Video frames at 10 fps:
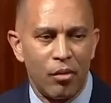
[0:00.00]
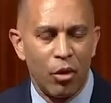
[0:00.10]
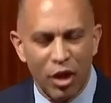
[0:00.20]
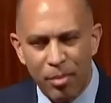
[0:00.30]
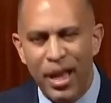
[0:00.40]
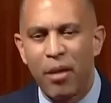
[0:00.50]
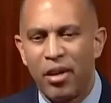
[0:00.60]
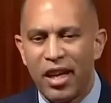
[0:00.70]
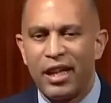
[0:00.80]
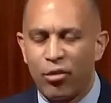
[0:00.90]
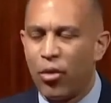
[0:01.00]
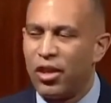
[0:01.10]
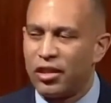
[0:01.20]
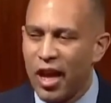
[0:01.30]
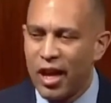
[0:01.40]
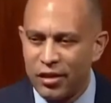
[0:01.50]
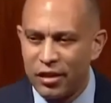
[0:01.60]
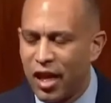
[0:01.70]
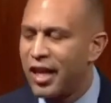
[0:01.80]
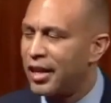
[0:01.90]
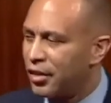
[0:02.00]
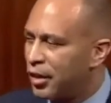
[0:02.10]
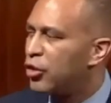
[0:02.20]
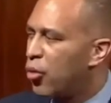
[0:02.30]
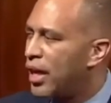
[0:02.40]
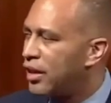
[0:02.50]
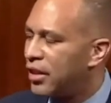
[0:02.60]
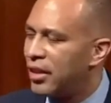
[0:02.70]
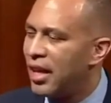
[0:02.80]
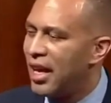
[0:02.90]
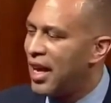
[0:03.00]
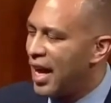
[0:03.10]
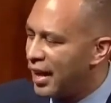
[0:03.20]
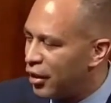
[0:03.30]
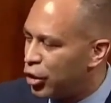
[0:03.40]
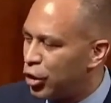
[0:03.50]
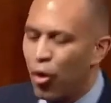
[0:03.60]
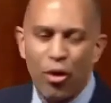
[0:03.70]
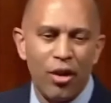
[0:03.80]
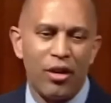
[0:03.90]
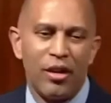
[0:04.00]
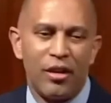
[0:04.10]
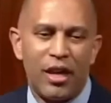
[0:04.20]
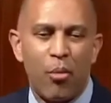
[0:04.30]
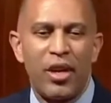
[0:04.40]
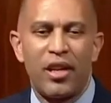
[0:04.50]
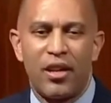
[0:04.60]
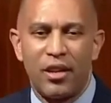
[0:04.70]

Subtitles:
we're going to be able to get through this hostage-taking situation and ensure that we can